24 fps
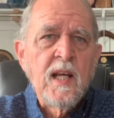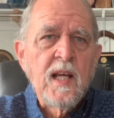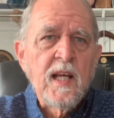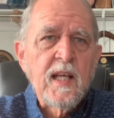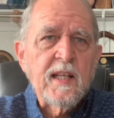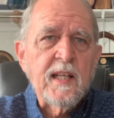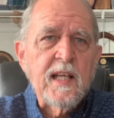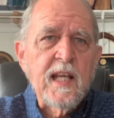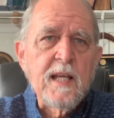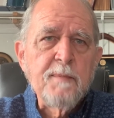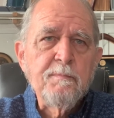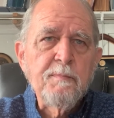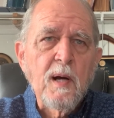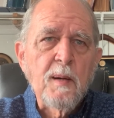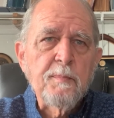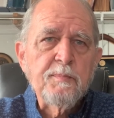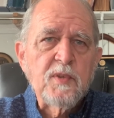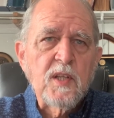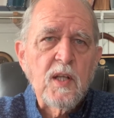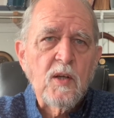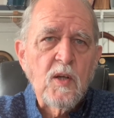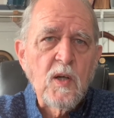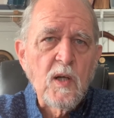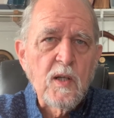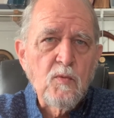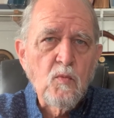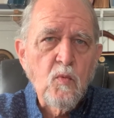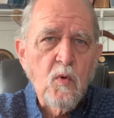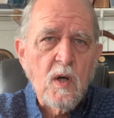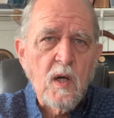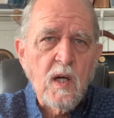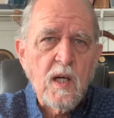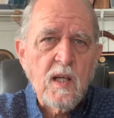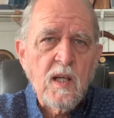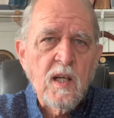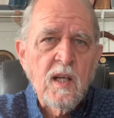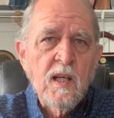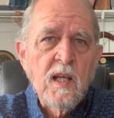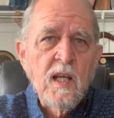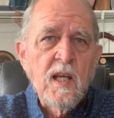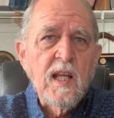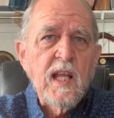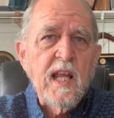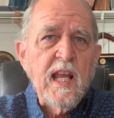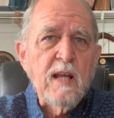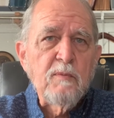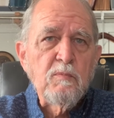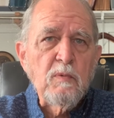Keep up the good work,
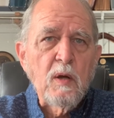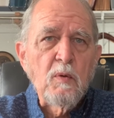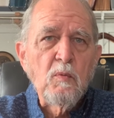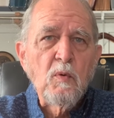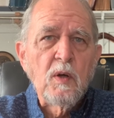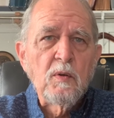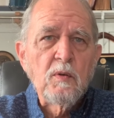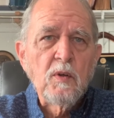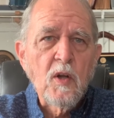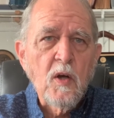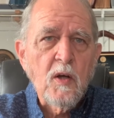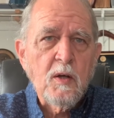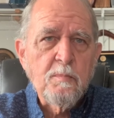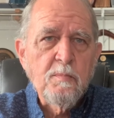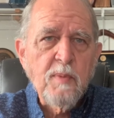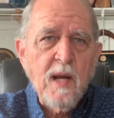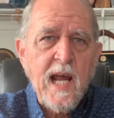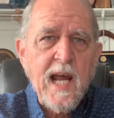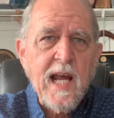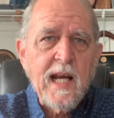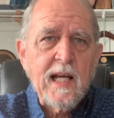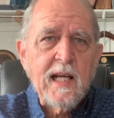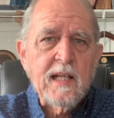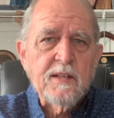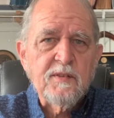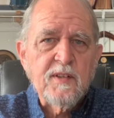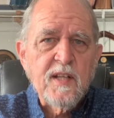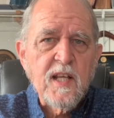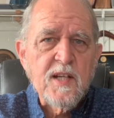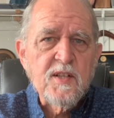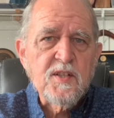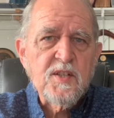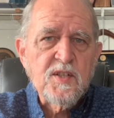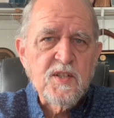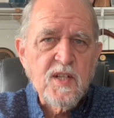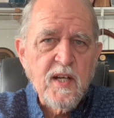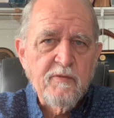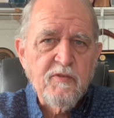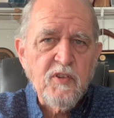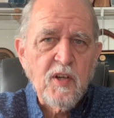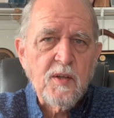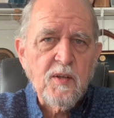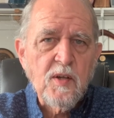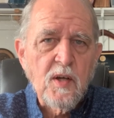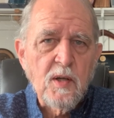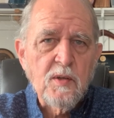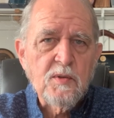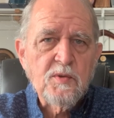and we will look back at these
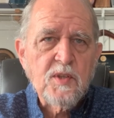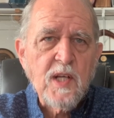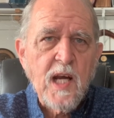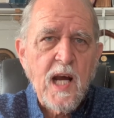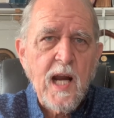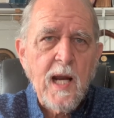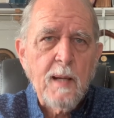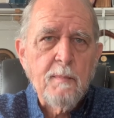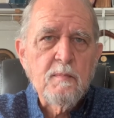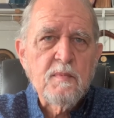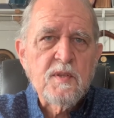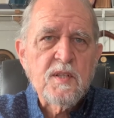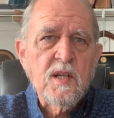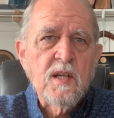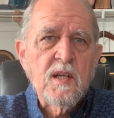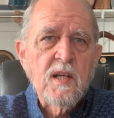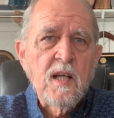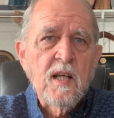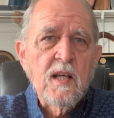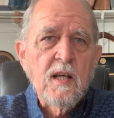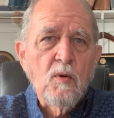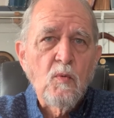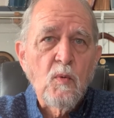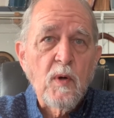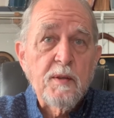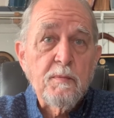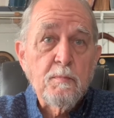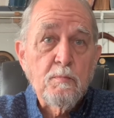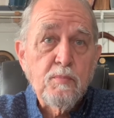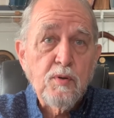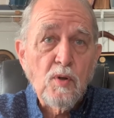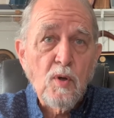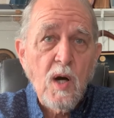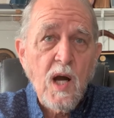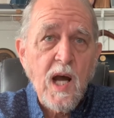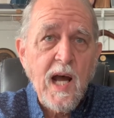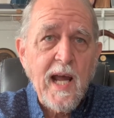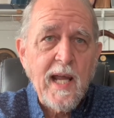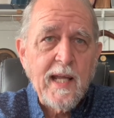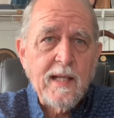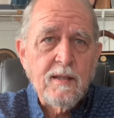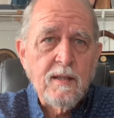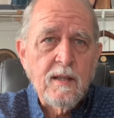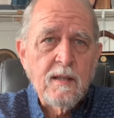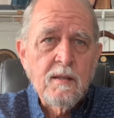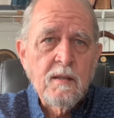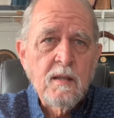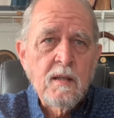difficult times with pride.